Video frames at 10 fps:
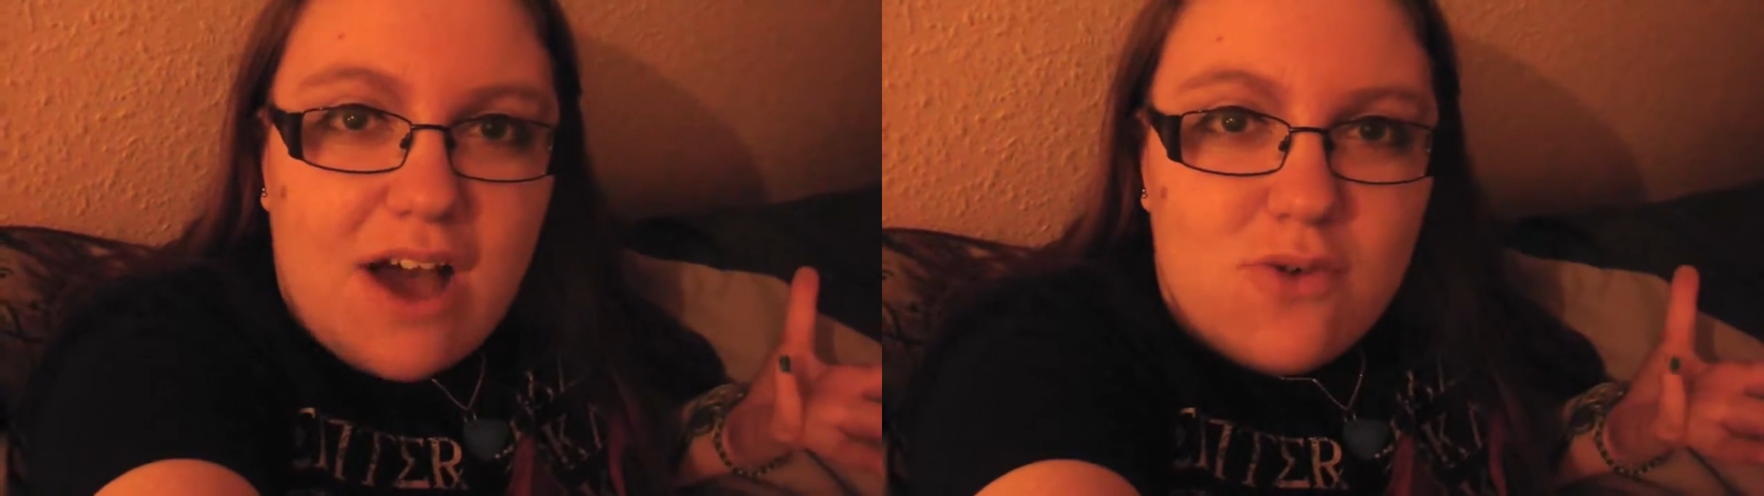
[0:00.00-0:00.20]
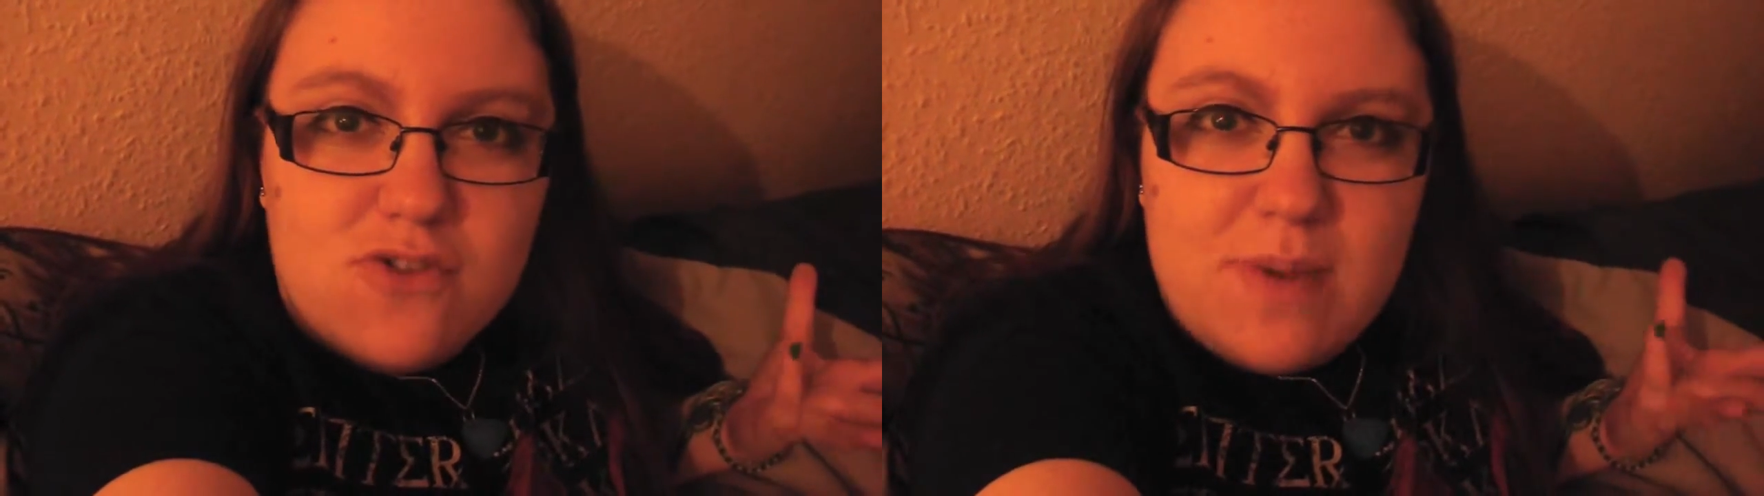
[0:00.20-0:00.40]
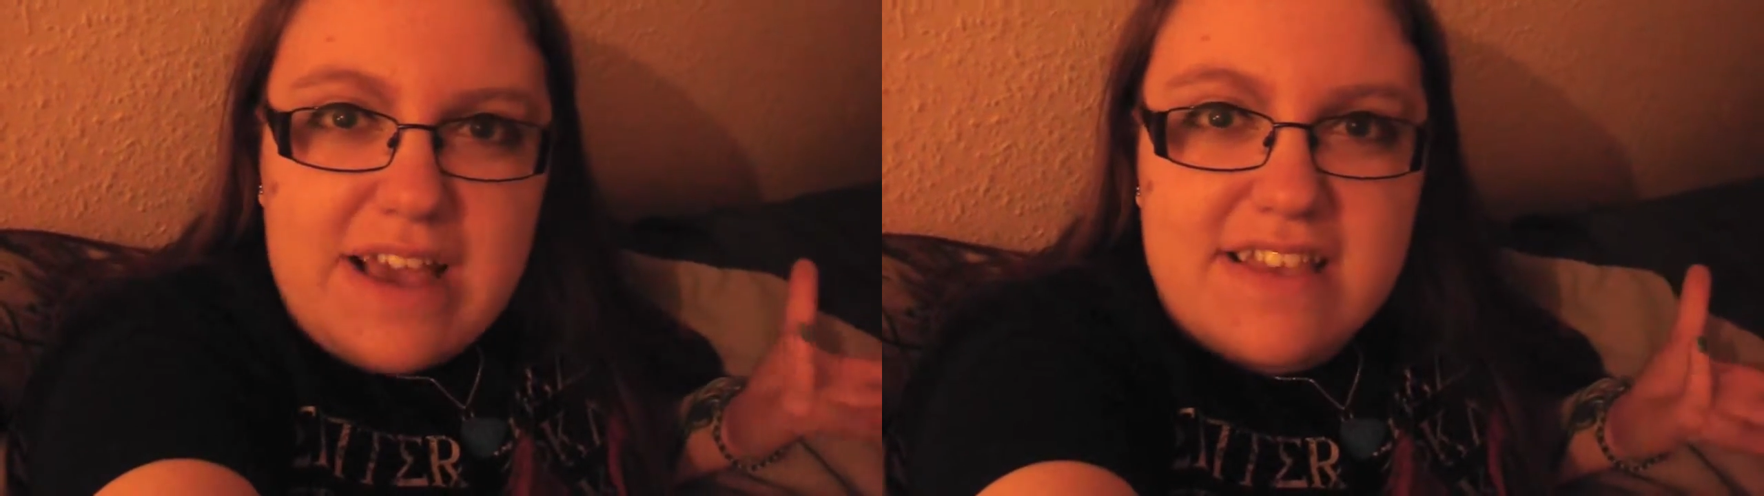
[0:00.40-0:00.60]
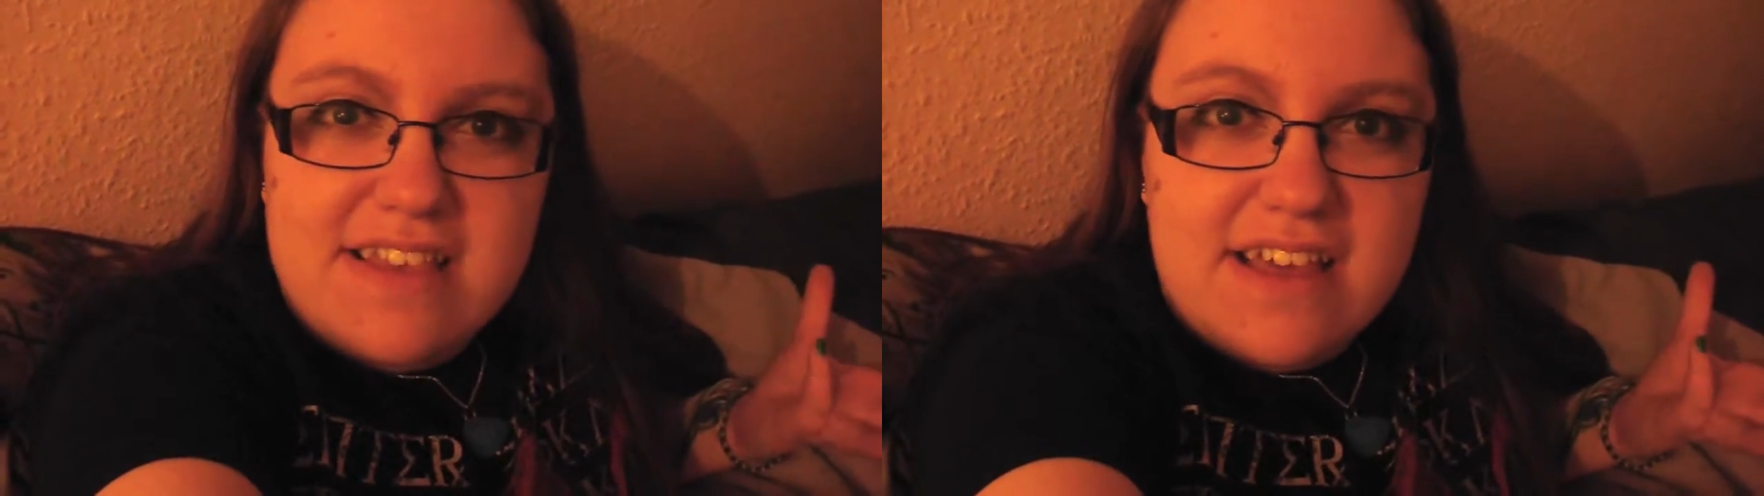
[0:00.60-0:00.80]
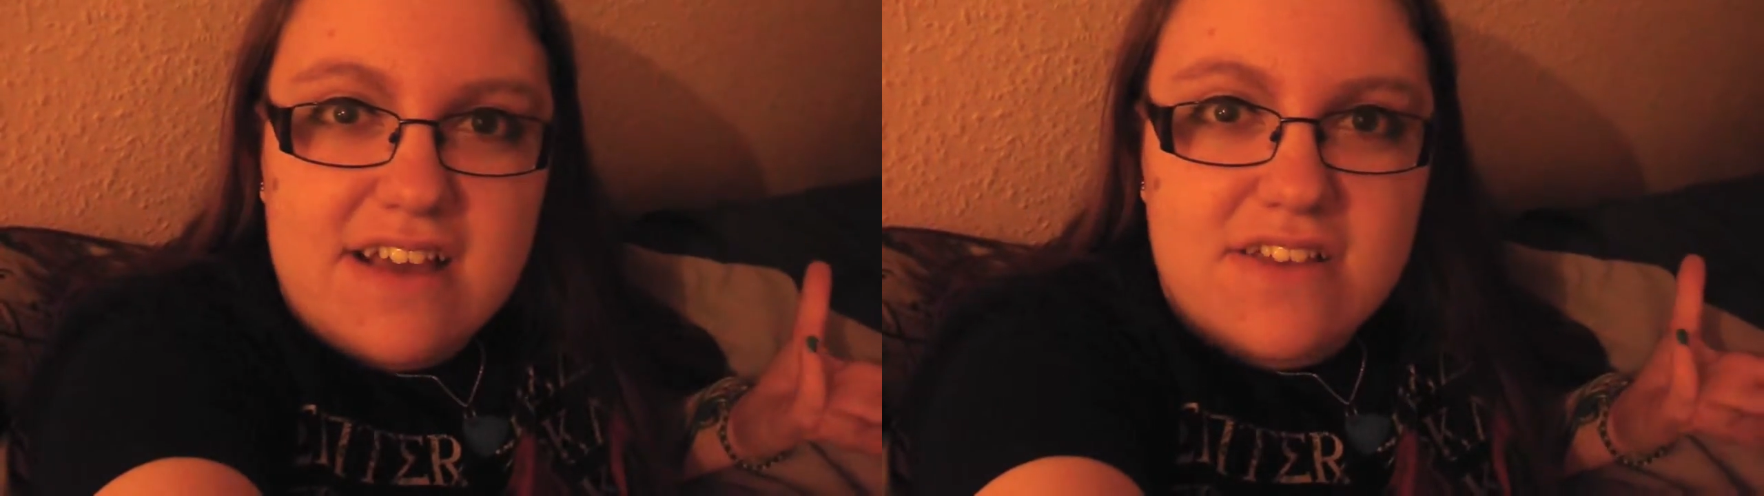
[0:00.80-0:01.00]
how
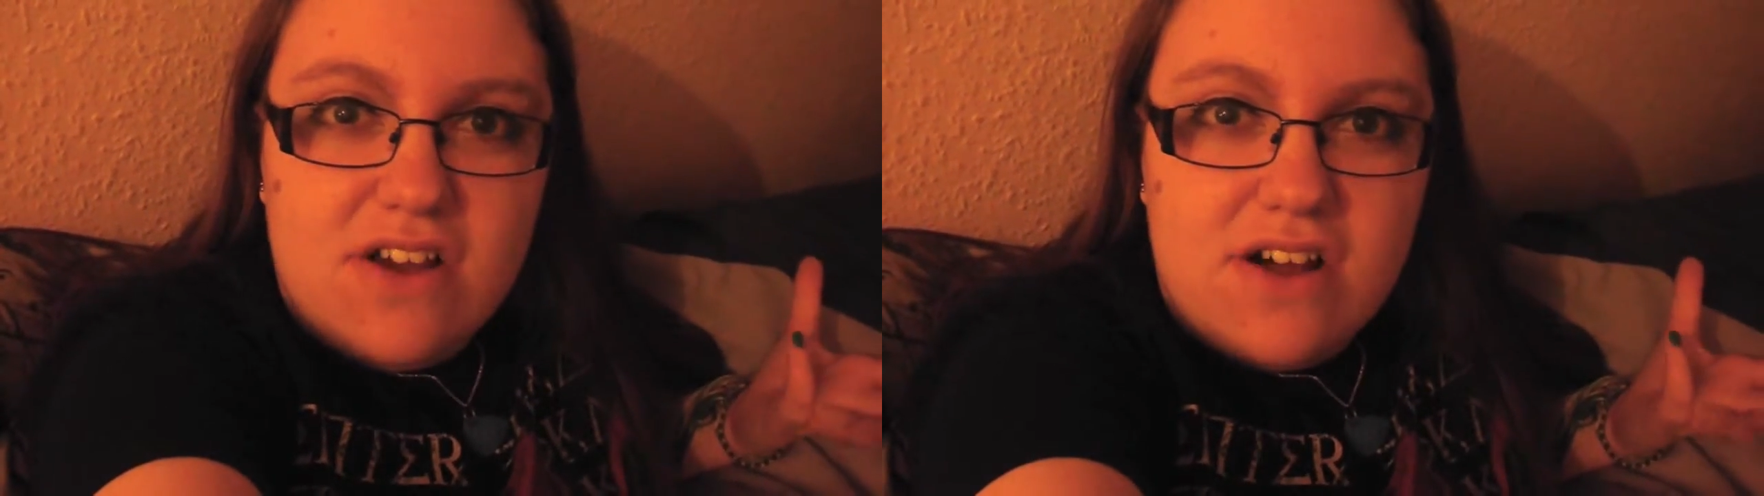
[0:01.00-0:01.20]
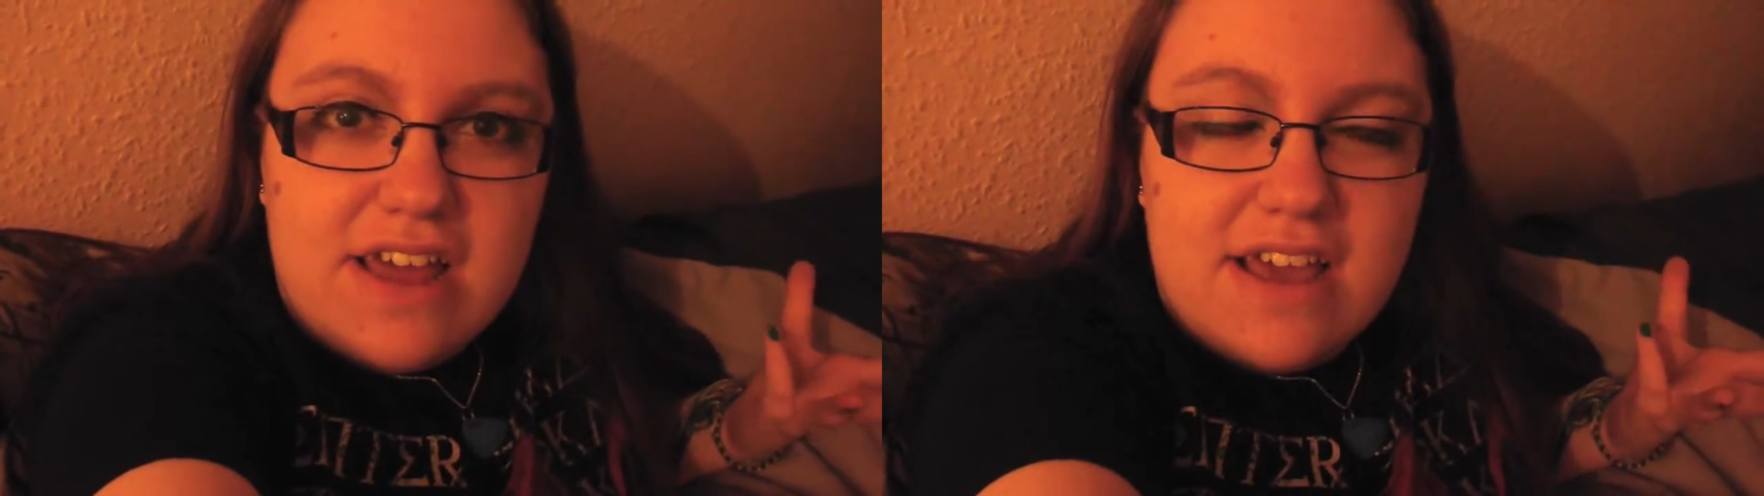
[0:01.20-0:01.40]
spicy things are,